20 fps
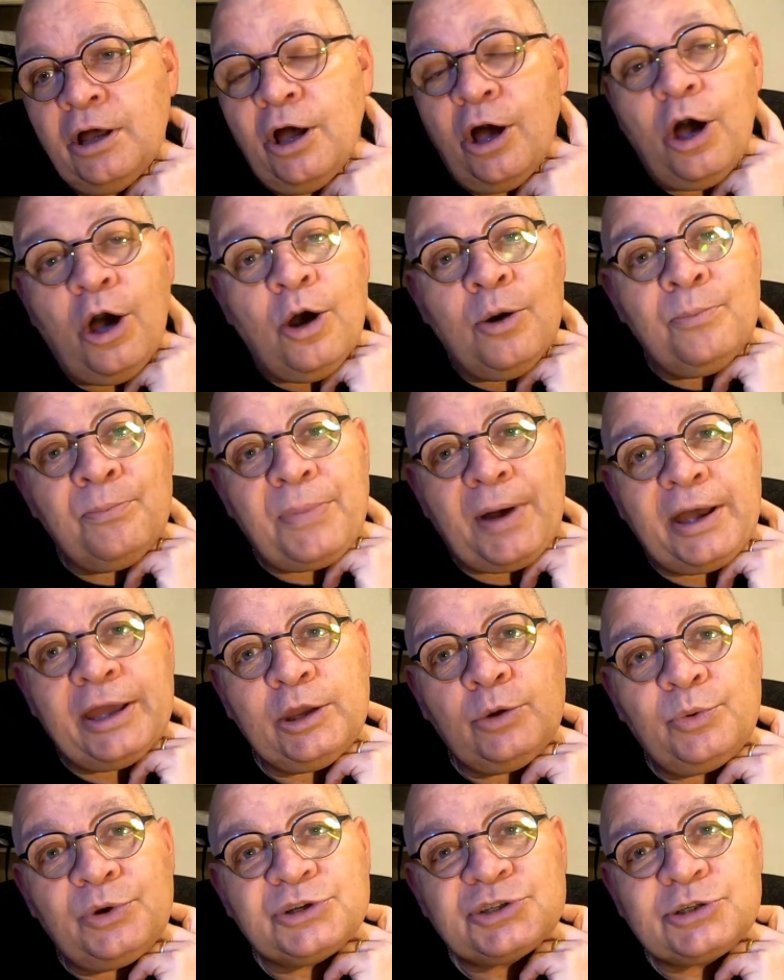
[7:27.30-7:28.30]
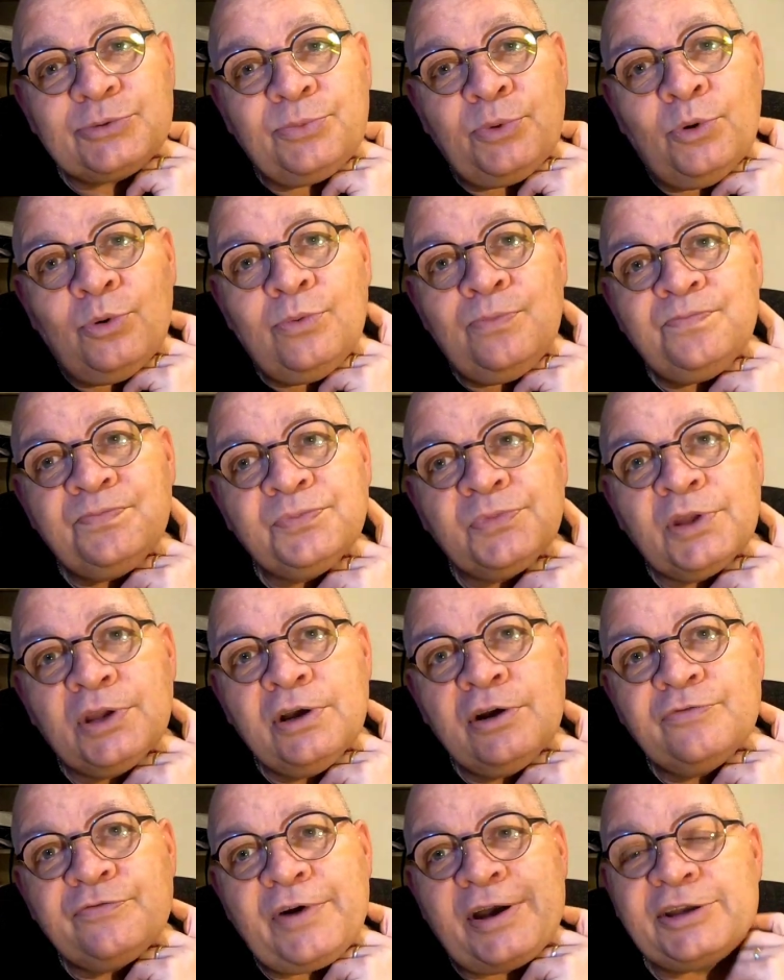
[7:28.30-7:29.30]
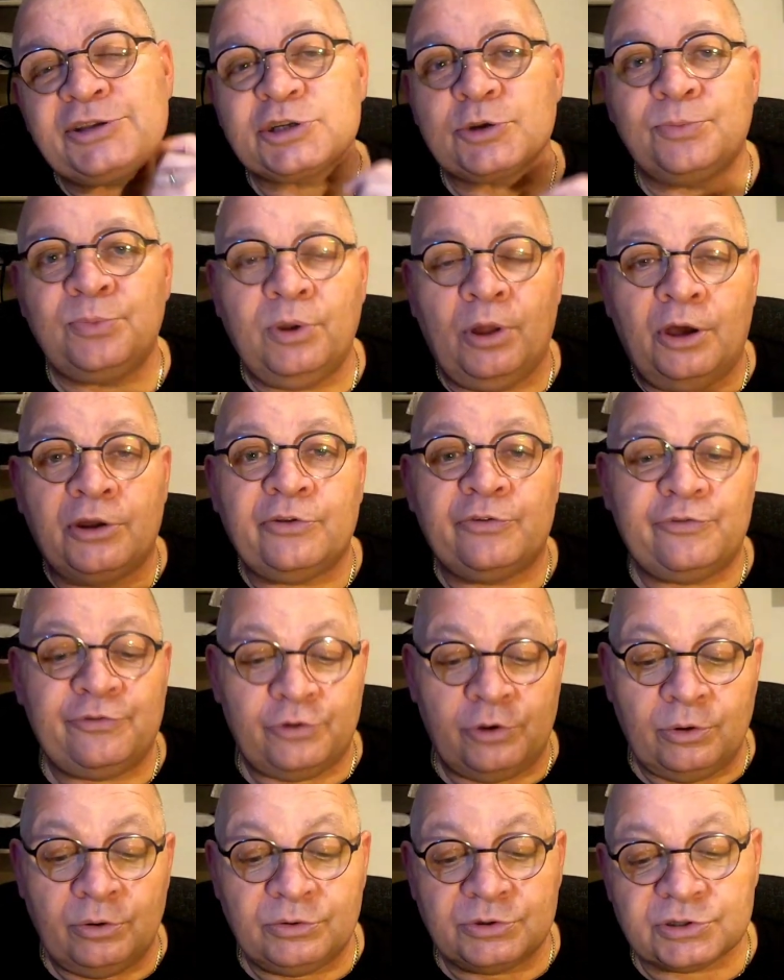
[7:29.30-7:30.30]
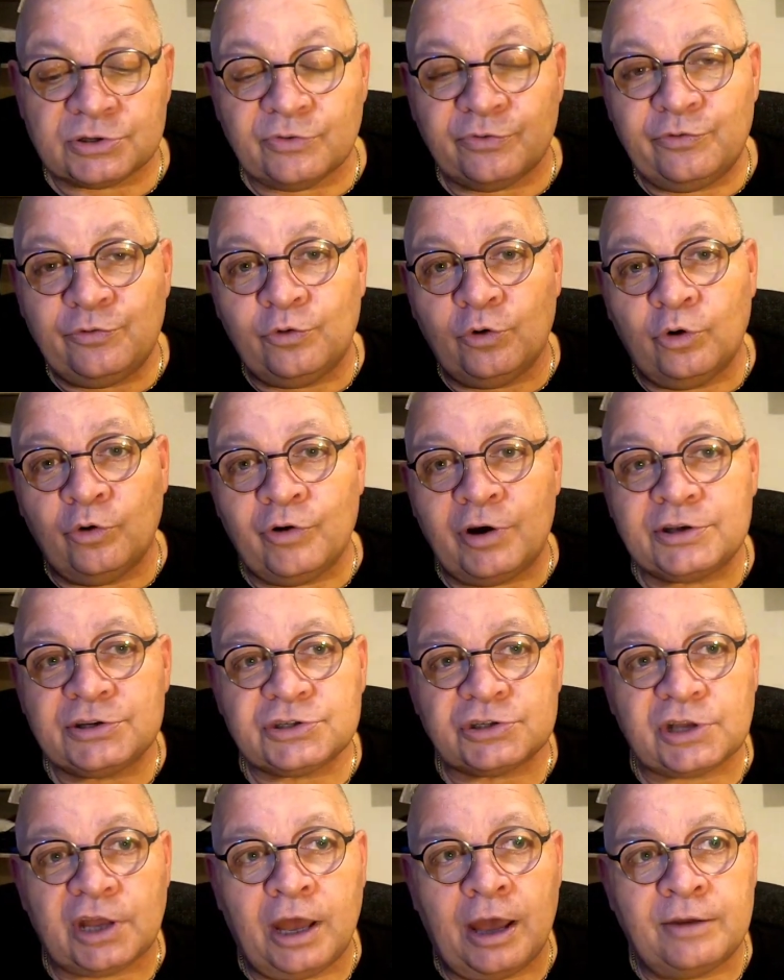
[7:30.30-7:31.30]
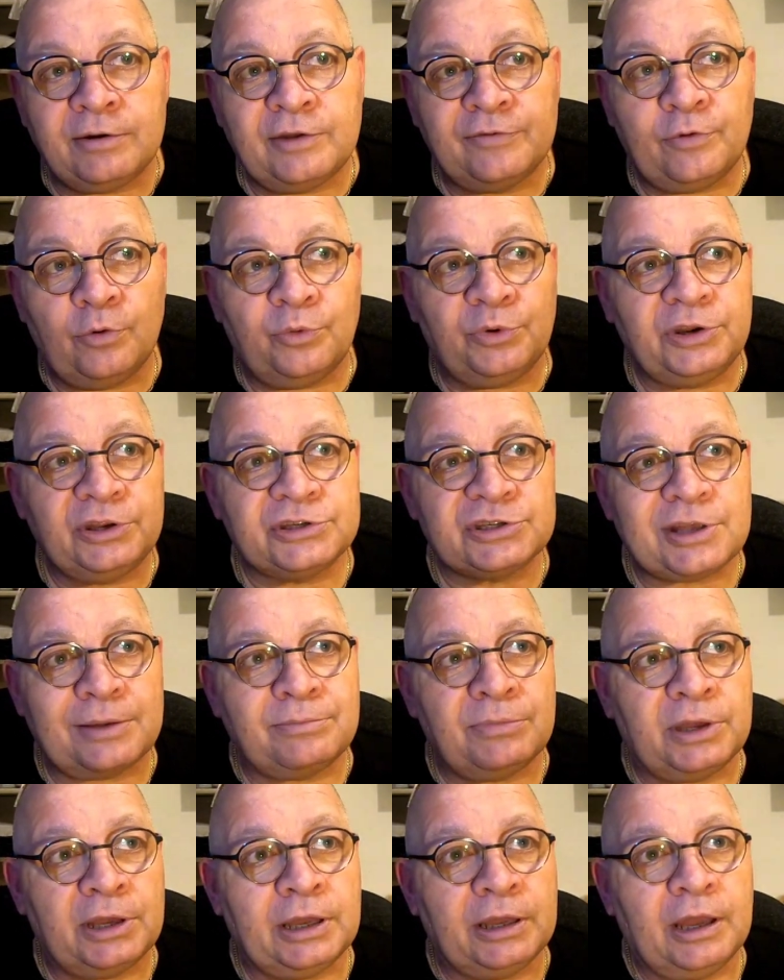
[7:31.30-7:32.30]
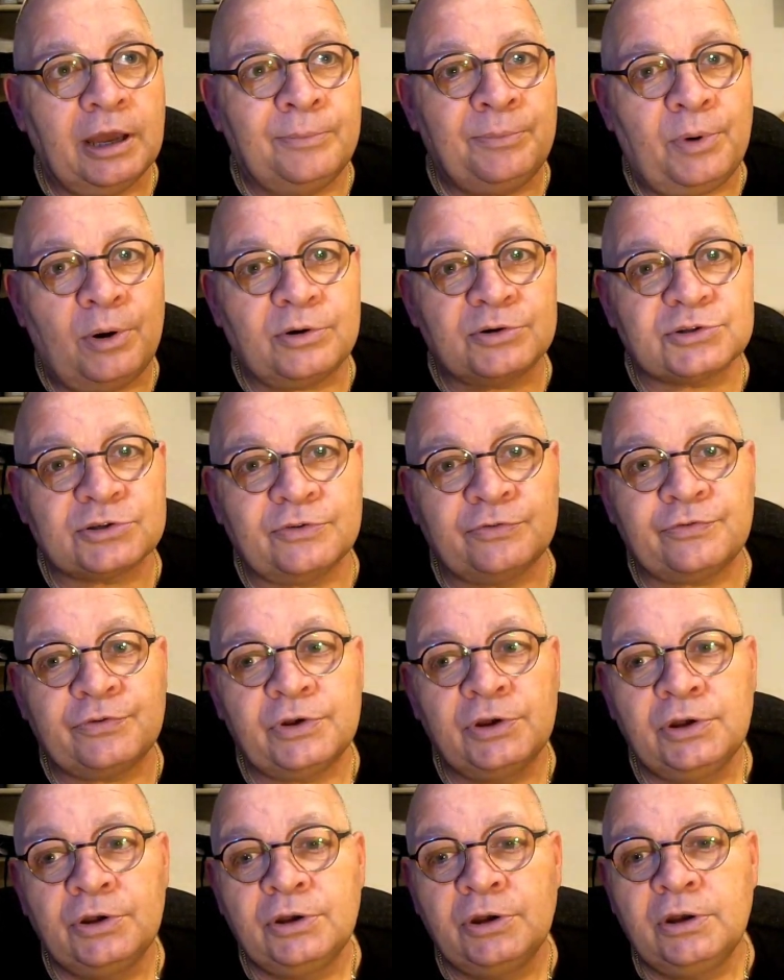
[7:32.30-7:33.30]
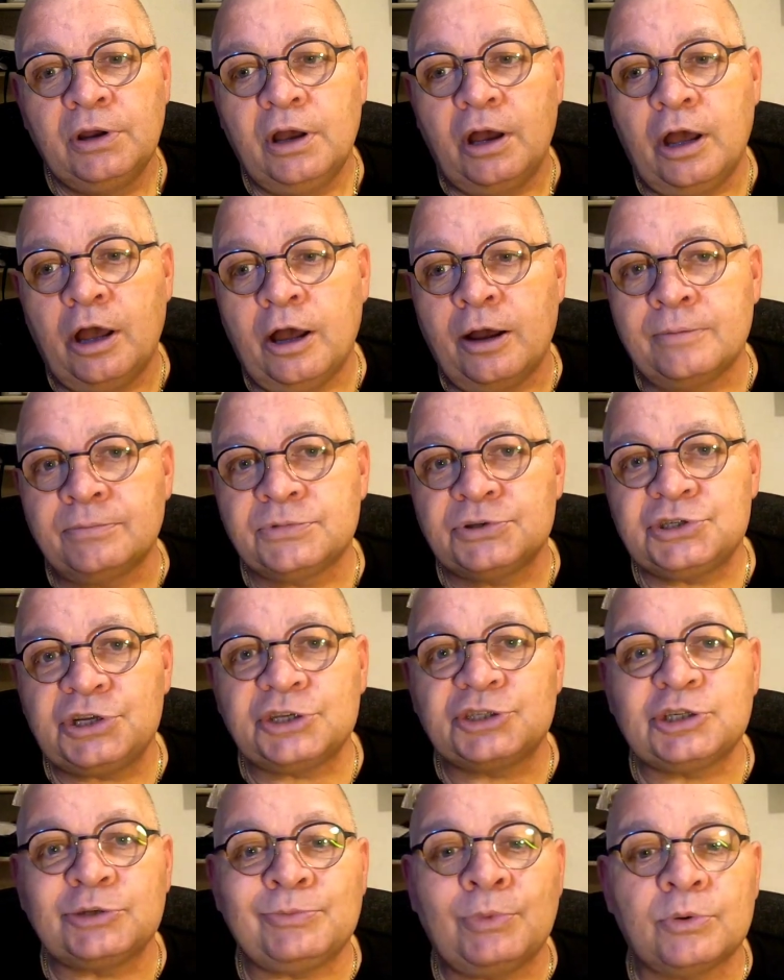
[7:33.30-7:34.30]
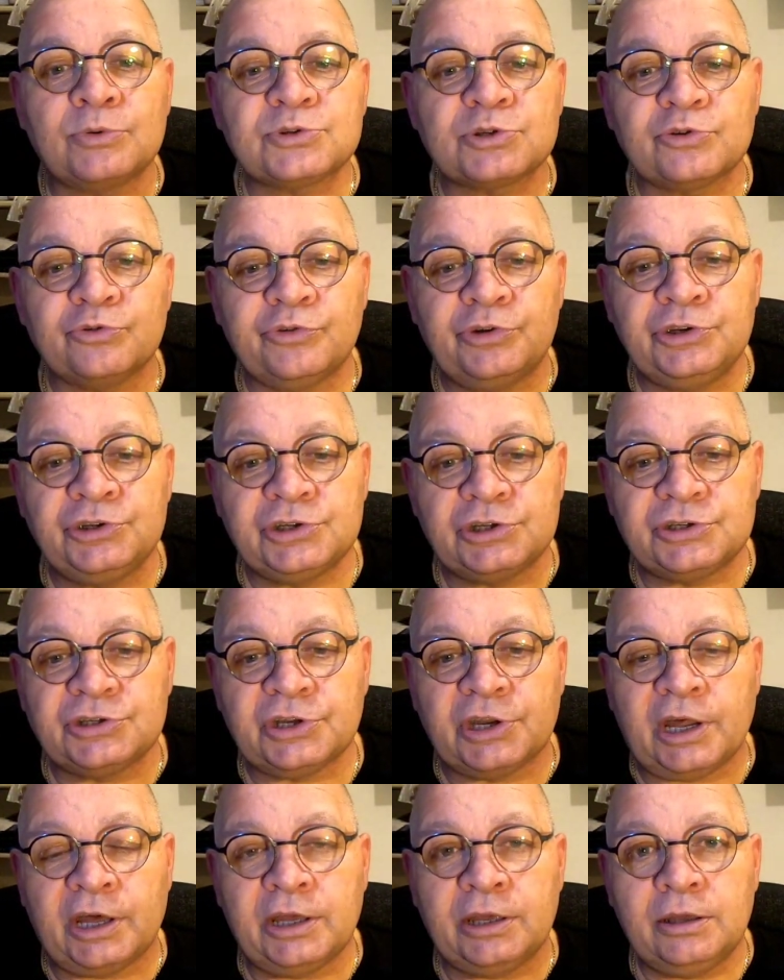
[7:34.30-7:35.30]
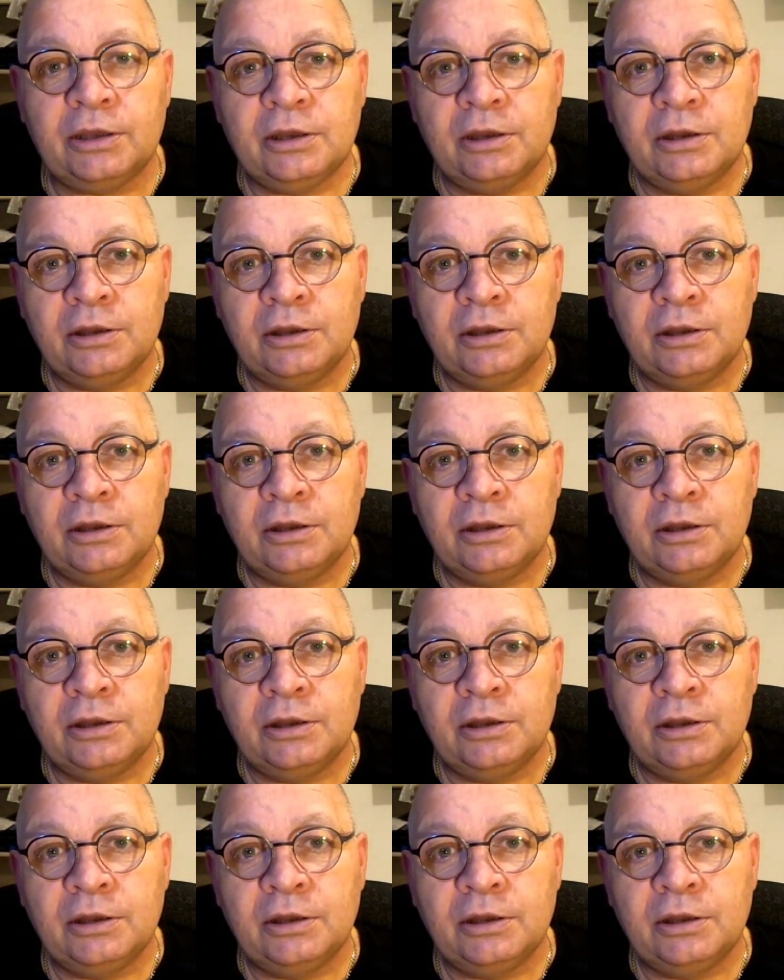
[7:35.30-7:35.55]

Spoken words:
Herne Bay, Whitstable. They supply the foods for us, and they've already sent me a box of 60 ml syringes today